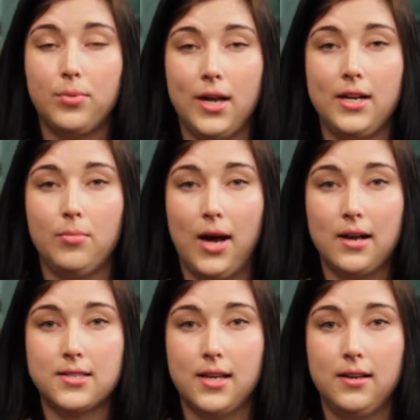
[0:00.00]
Brandi
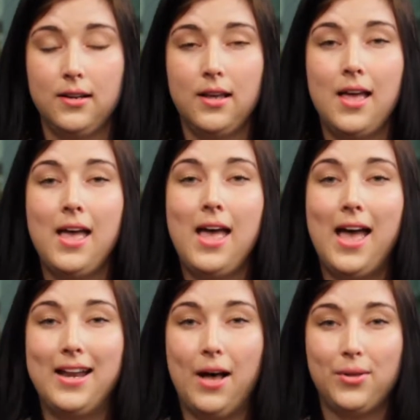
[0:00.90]
Broxson.
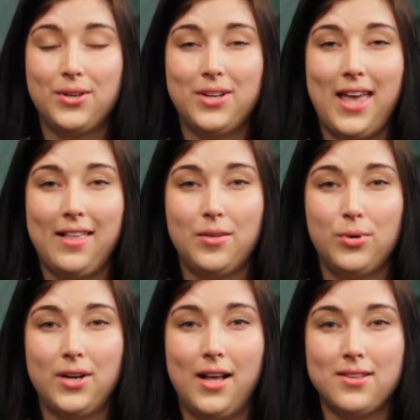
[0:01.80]
And now we'll go to Kayla
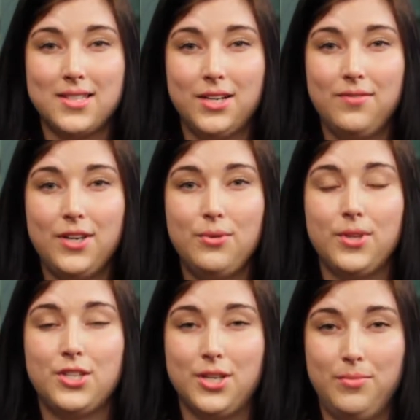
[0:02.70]
Boronell's interview
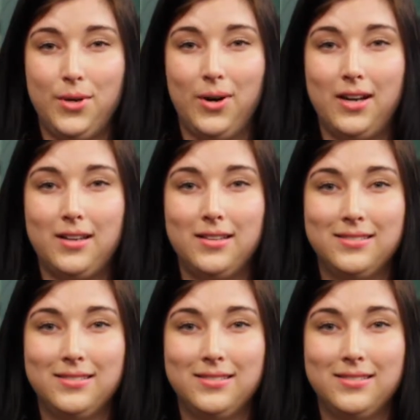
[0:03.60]
with Jim York.